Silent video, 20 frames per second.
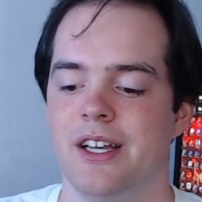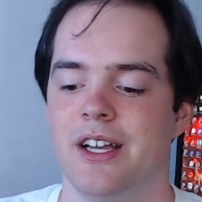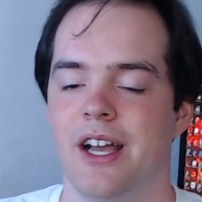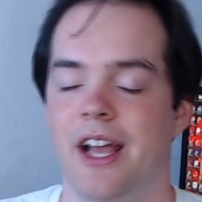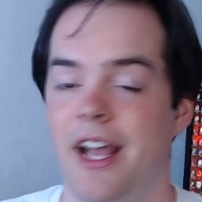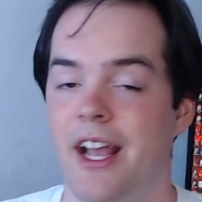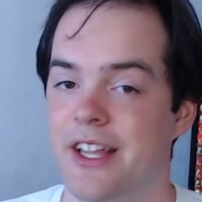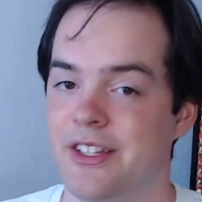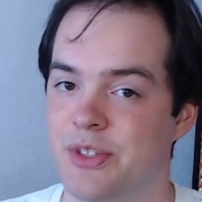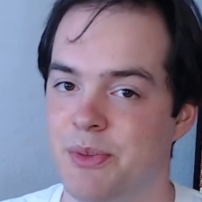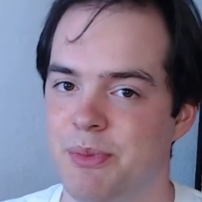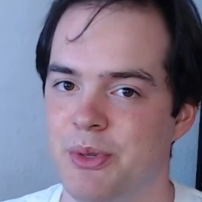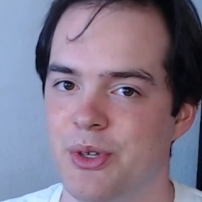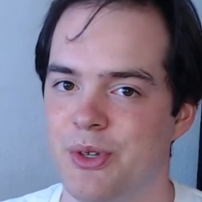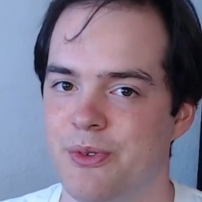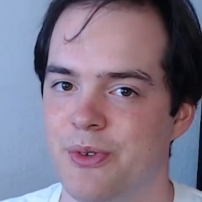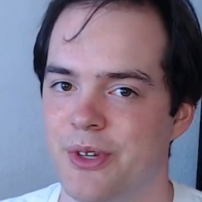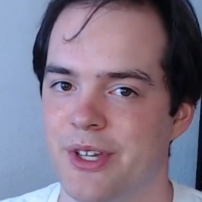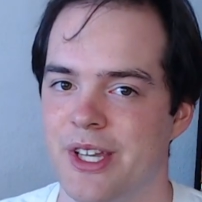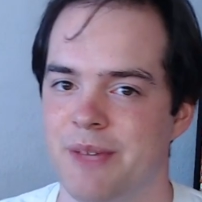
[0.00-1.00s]
It's a
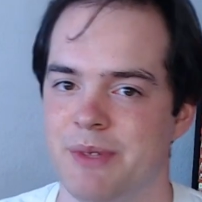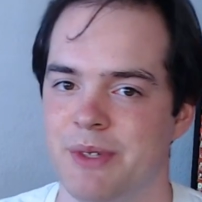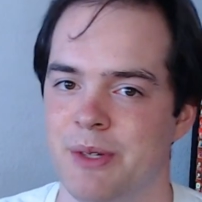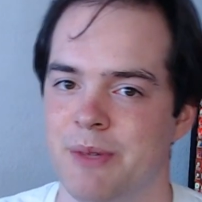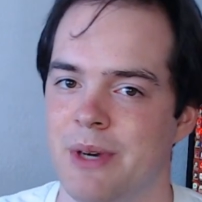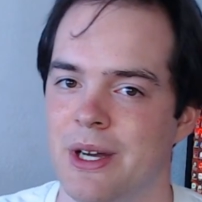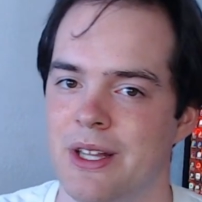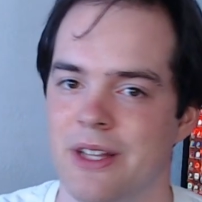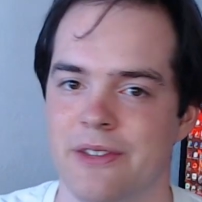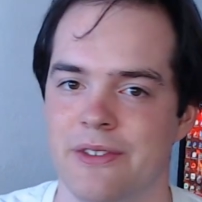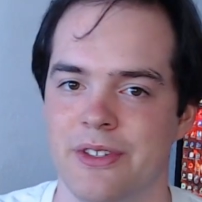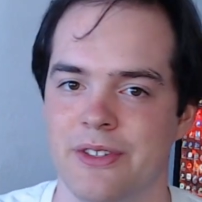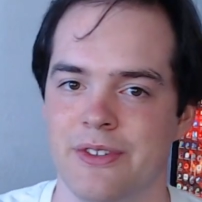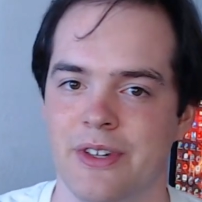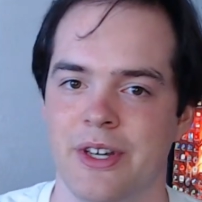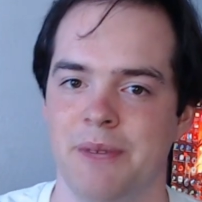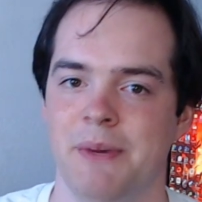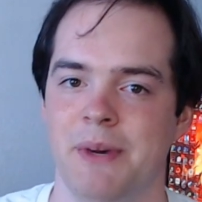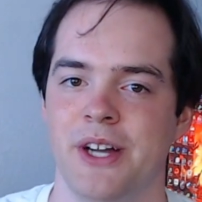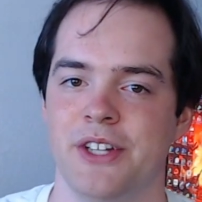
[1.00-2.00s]
beautiful GameCube, I love it
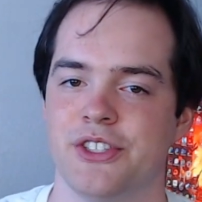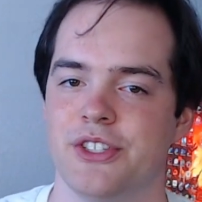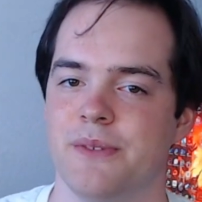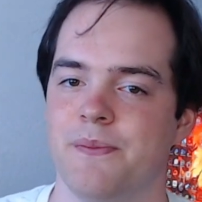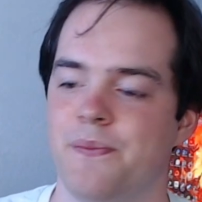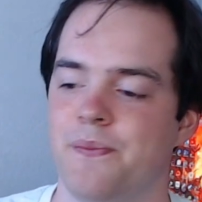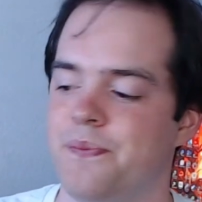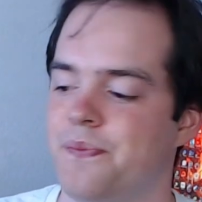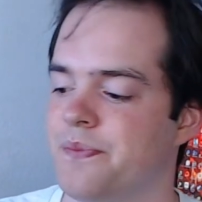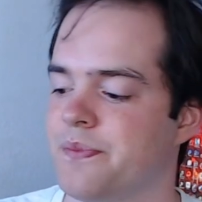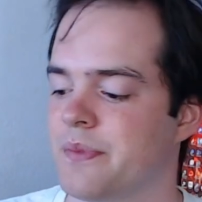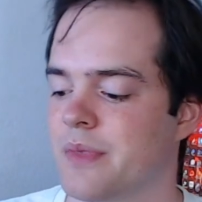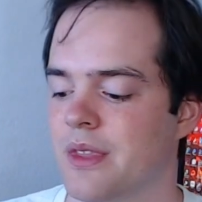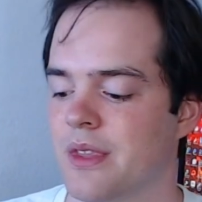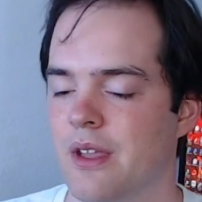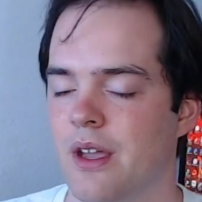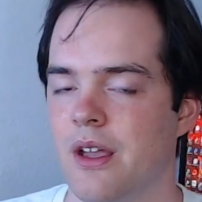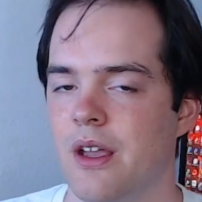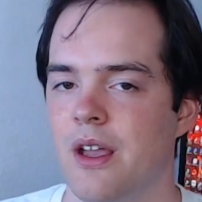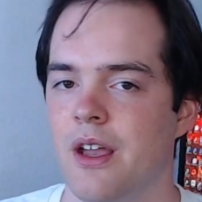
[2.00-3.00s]
very much.
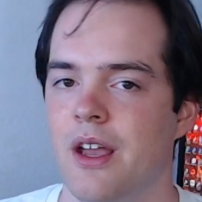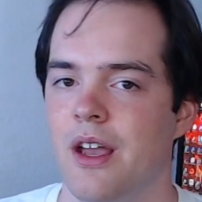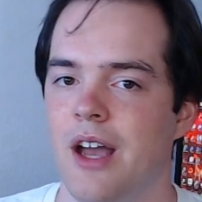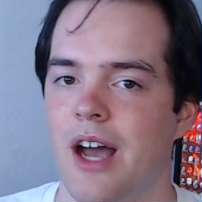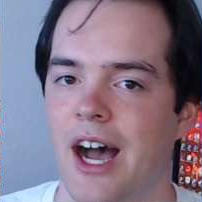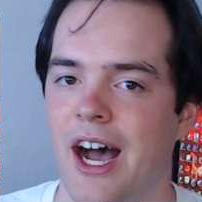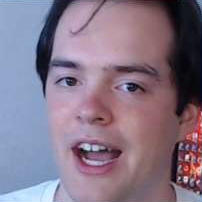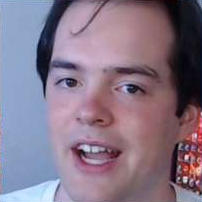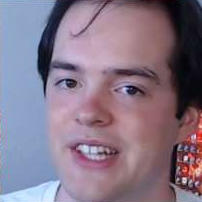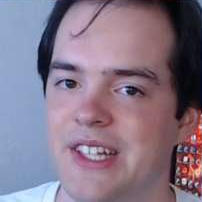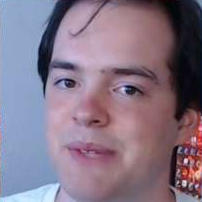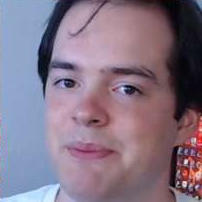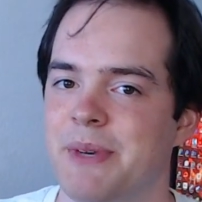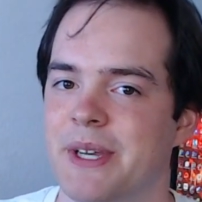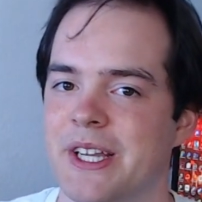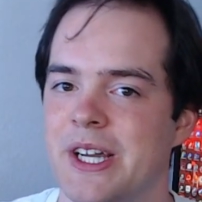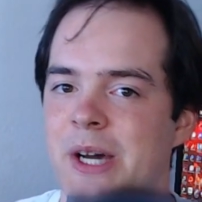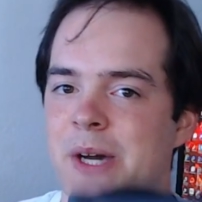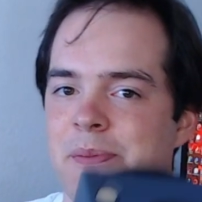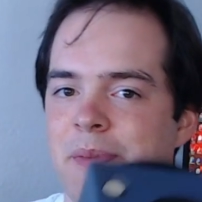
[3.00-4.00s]
I had to
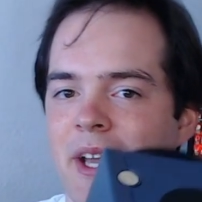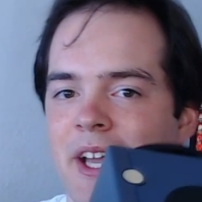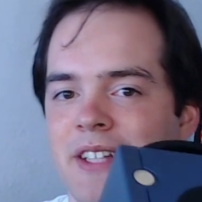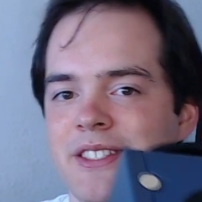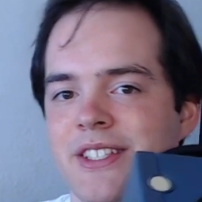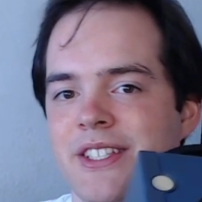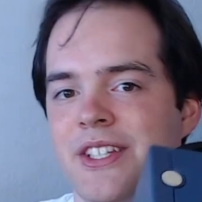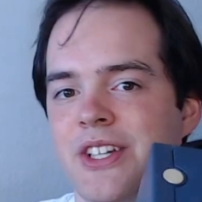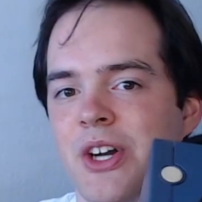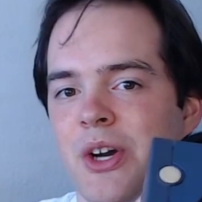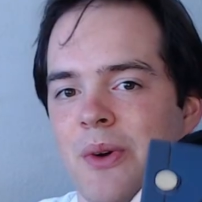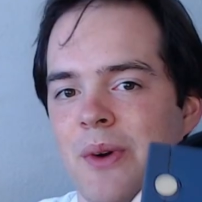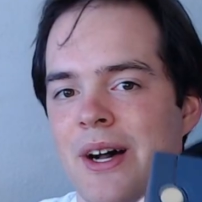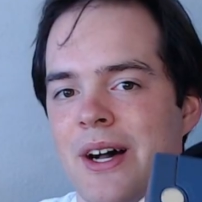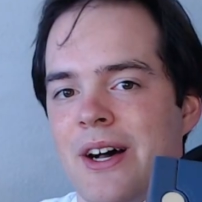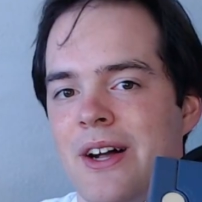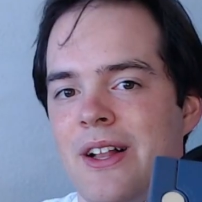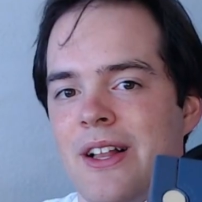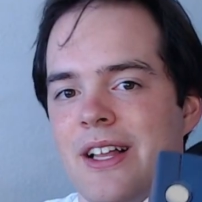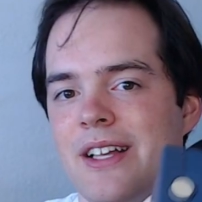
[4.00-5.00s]
pick up a
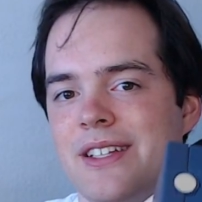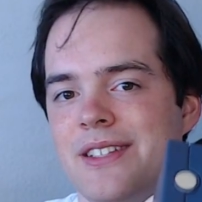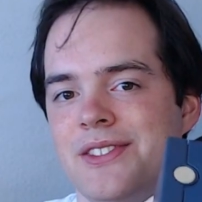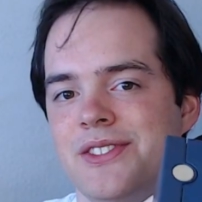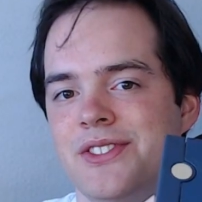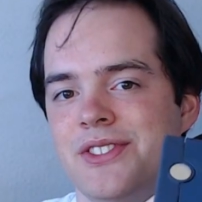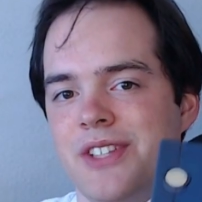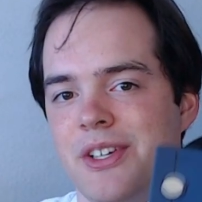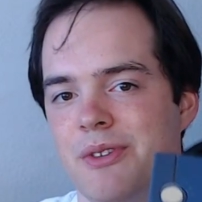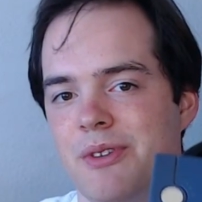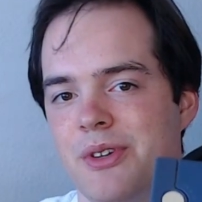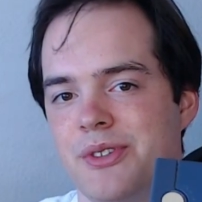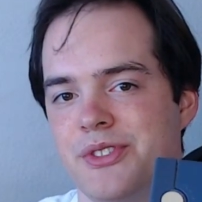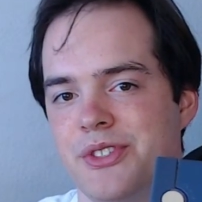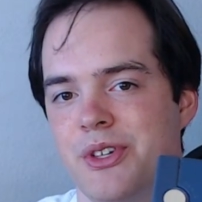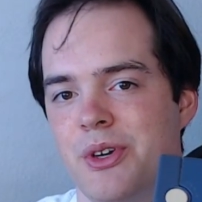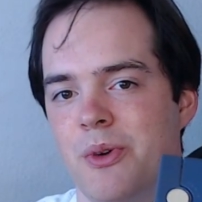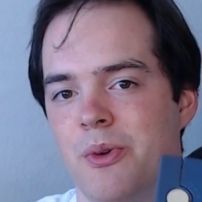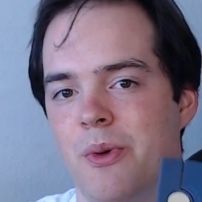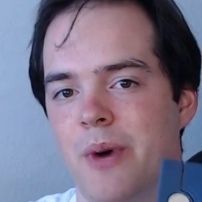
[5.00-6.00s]
DOL
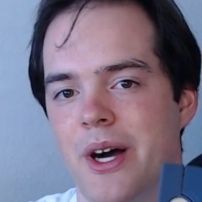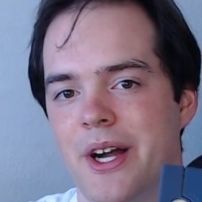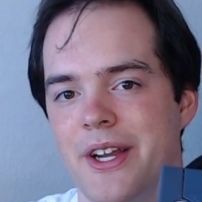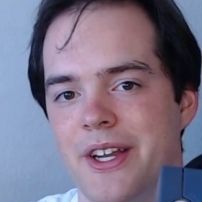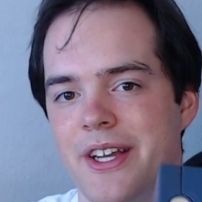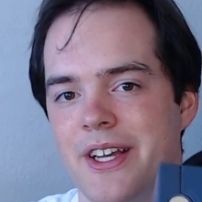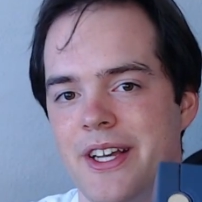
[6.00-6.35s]
001.